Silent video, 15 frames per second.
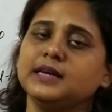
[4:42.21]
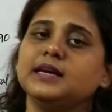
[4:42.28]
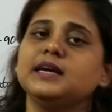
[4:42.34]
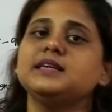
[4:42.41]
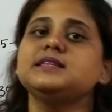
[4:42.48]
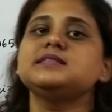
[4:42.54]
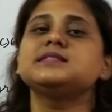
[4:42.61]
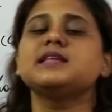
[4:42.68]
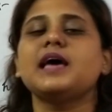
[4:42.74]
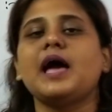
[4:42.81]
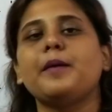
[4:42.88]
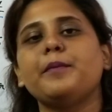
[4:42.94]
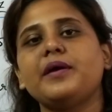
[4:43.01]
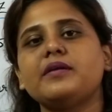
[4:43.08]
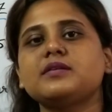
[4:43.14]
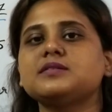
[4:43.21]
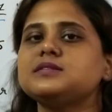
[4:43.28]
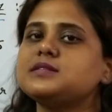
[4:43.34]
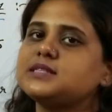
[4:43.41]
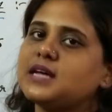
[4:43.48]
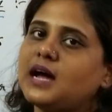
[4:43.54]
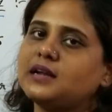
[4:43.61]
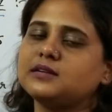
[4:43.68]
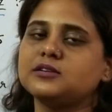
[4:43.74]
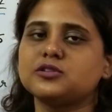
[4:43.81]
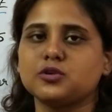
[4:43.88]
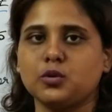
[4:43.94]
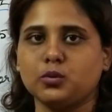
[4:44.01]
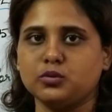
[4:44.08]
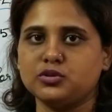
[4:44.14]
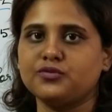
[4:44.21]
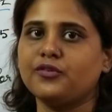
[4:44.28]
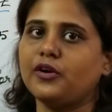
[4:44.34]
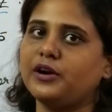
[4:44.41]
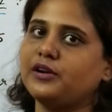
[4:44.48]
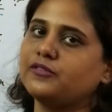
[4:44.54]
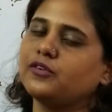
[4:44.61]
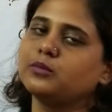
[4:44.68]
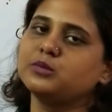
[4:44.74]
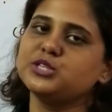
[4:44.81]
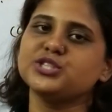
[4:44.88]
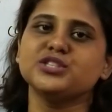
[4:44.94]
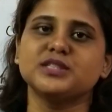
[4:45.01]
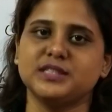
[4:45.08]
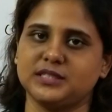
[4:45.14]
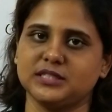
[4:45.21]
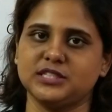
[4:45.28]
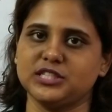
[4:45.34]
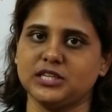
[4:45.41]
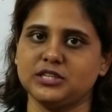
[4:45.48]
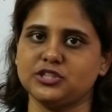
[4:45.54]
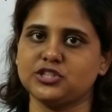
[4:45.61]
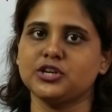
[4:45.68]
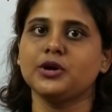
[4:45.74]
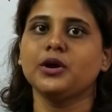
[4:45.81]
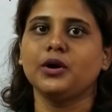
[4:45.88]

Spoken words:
It is the American Standard Code for Information Interchange.